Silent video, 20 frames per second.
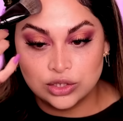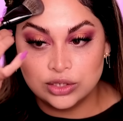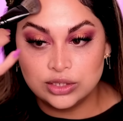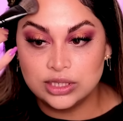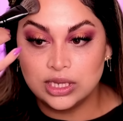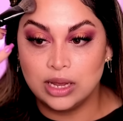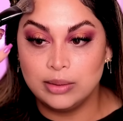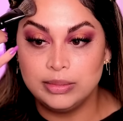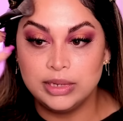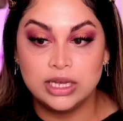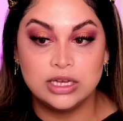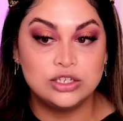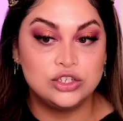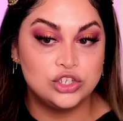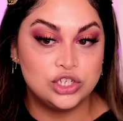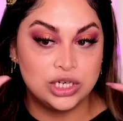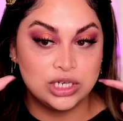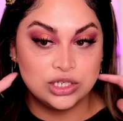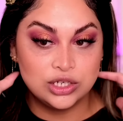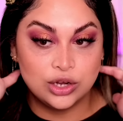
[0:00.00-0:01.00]
So Samia,
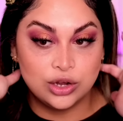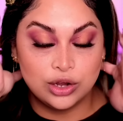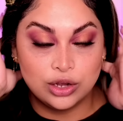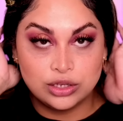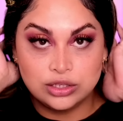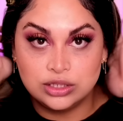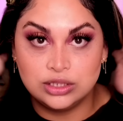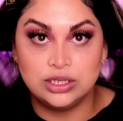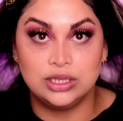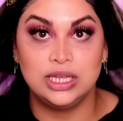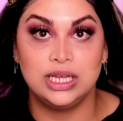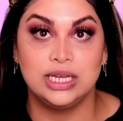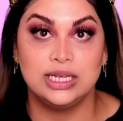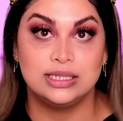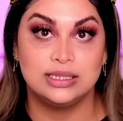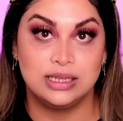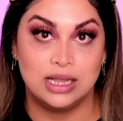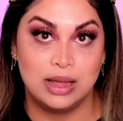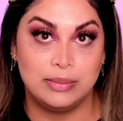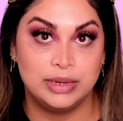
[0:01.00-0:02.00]
she turns to the
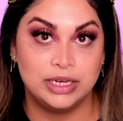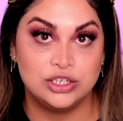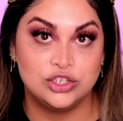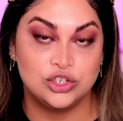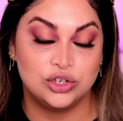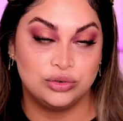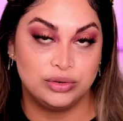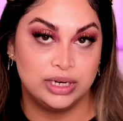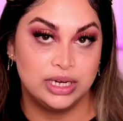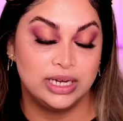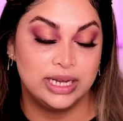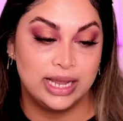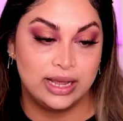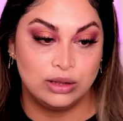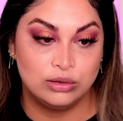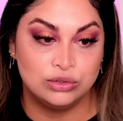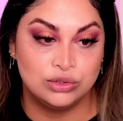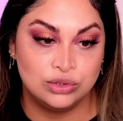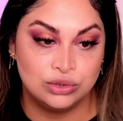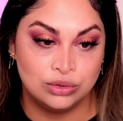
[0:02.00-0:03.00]
Islamic Sharia
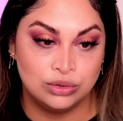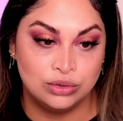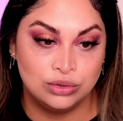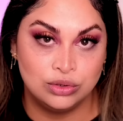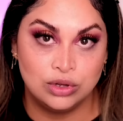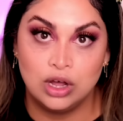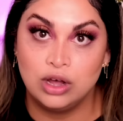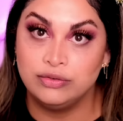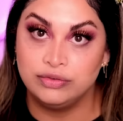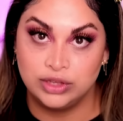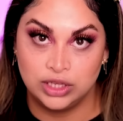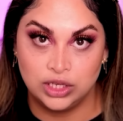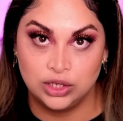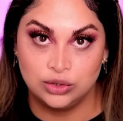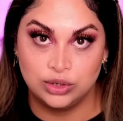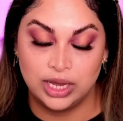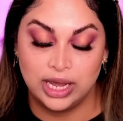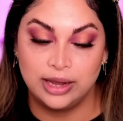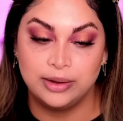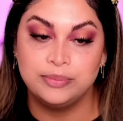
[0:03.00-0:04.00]
Council of the
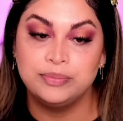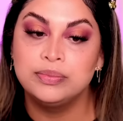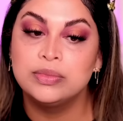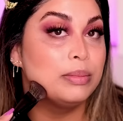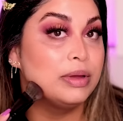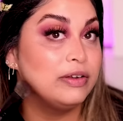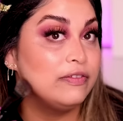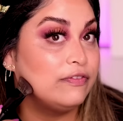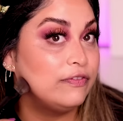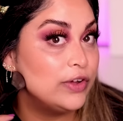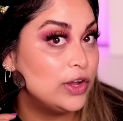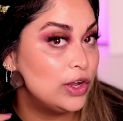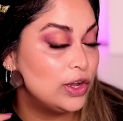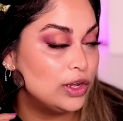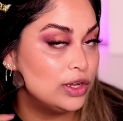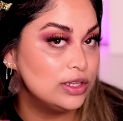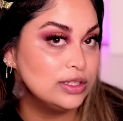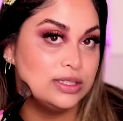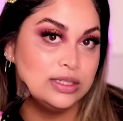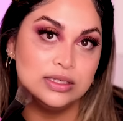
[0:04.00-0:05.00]
UK. But
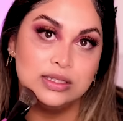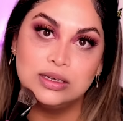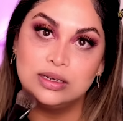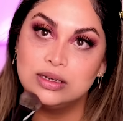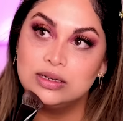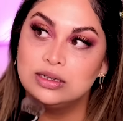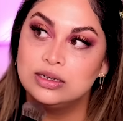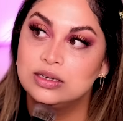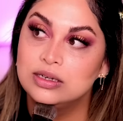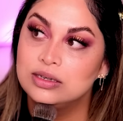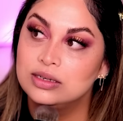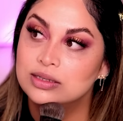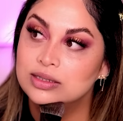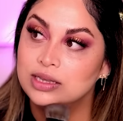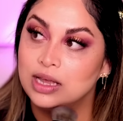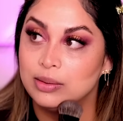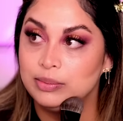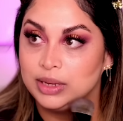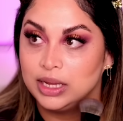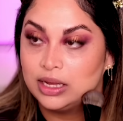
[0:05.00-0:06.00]
first,
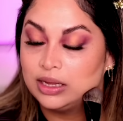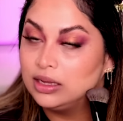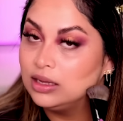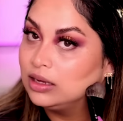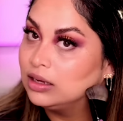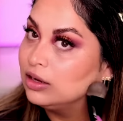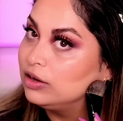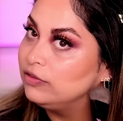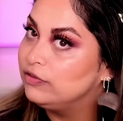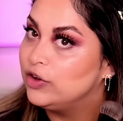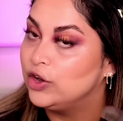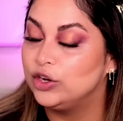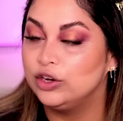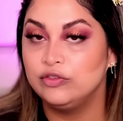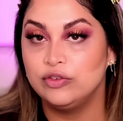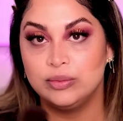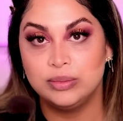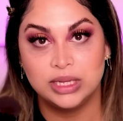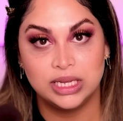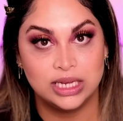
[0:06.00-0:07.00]
Samia
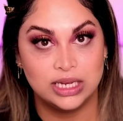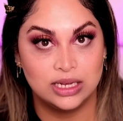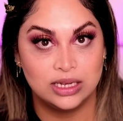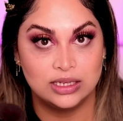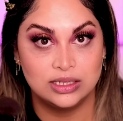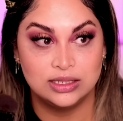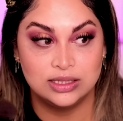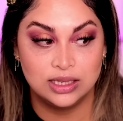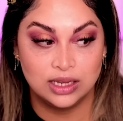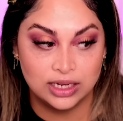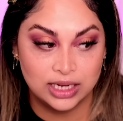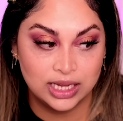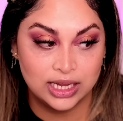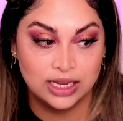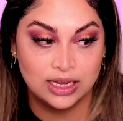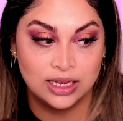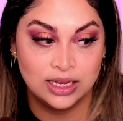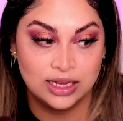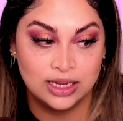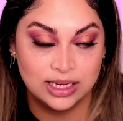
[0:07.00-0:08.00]
converted from the
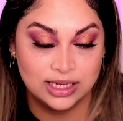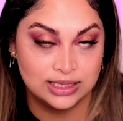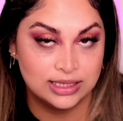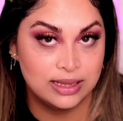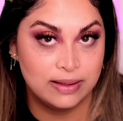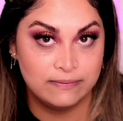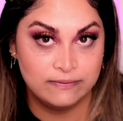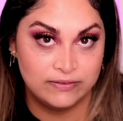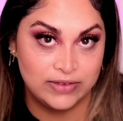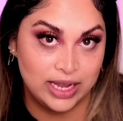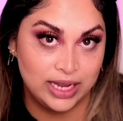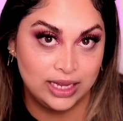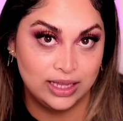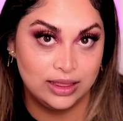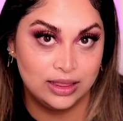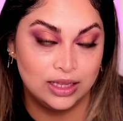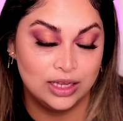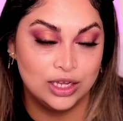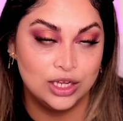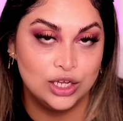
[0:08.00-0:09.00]
Sunni Islam
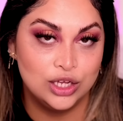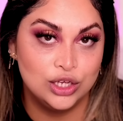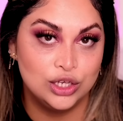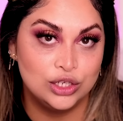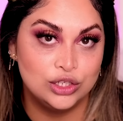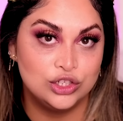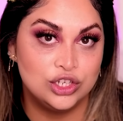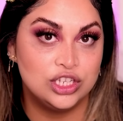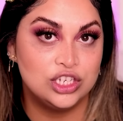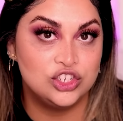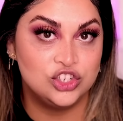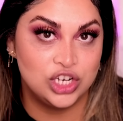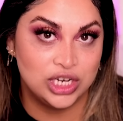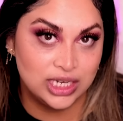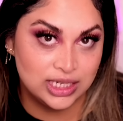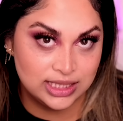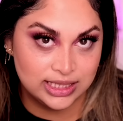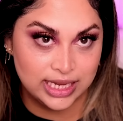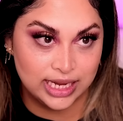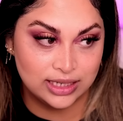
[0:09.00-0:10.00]
faith to the
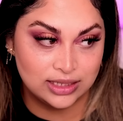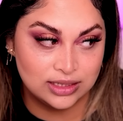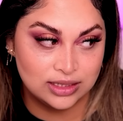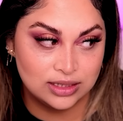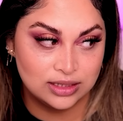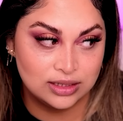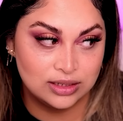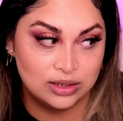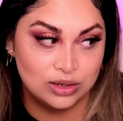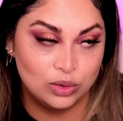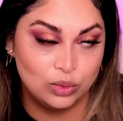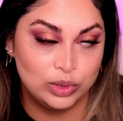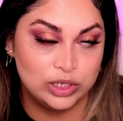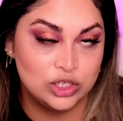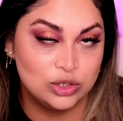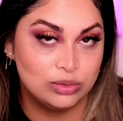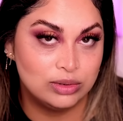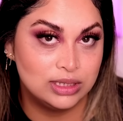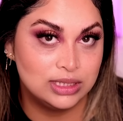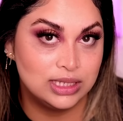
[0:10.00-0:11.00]
Shia sect,
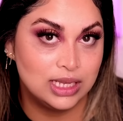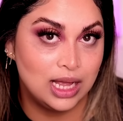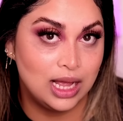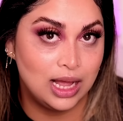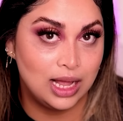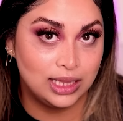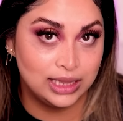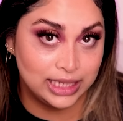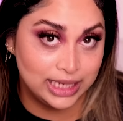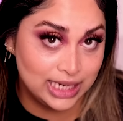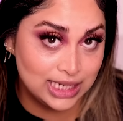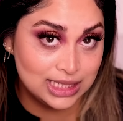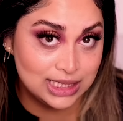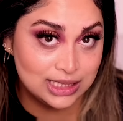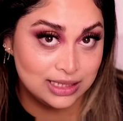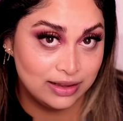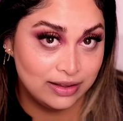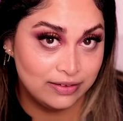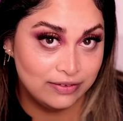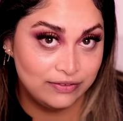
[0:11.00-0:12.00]
which was
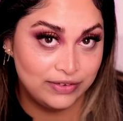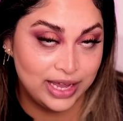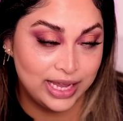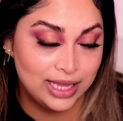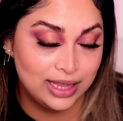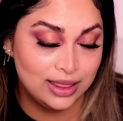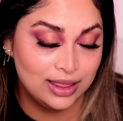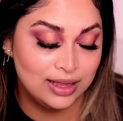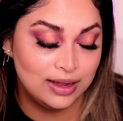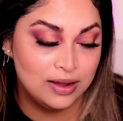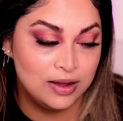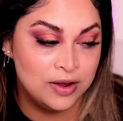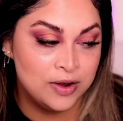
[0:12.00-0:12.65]
Ali's faith.